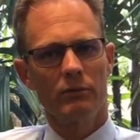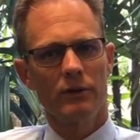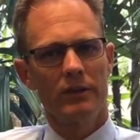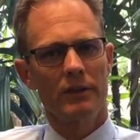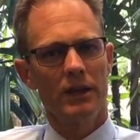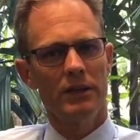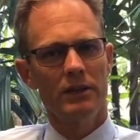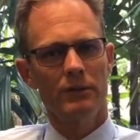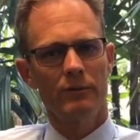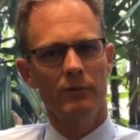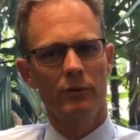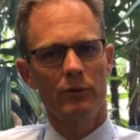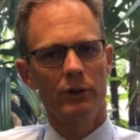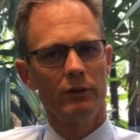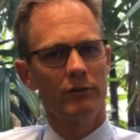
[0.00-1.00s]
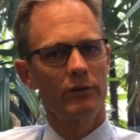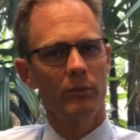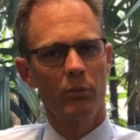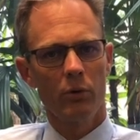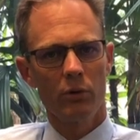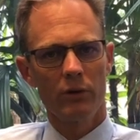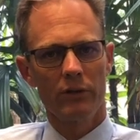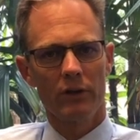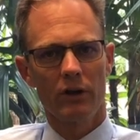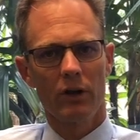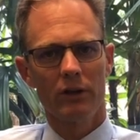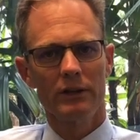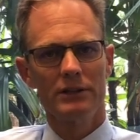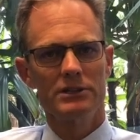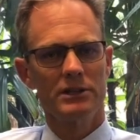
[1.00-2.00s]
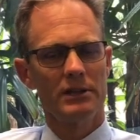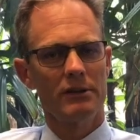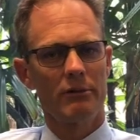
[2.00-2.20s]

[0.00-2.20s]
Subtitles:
We thank you for your support of the college and